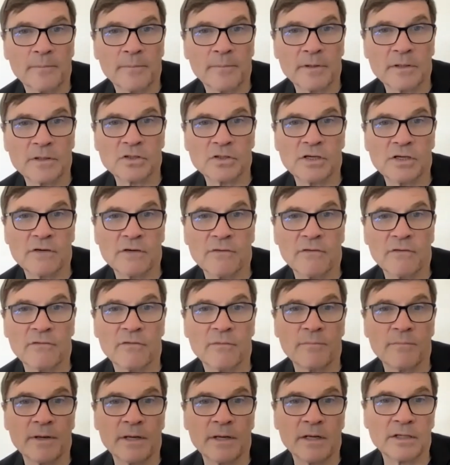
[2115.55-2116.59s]
because shifting
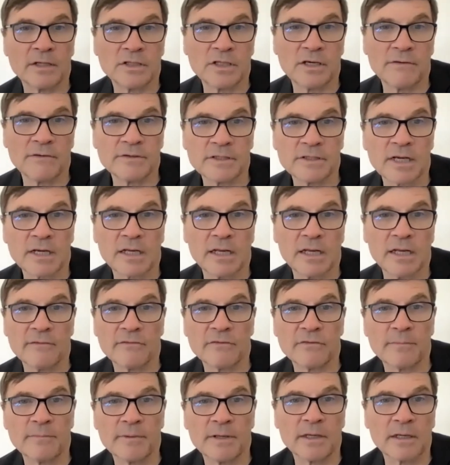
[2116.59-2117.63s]
from being a chief executive
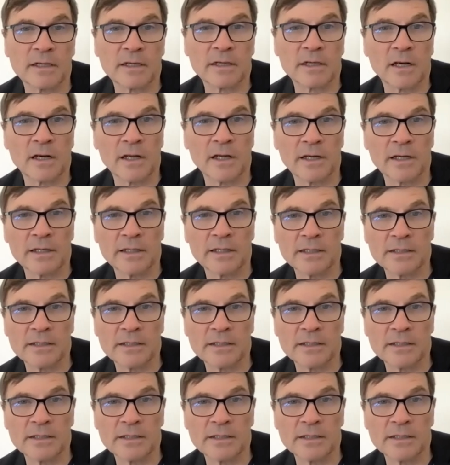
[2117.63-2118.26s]
to being a client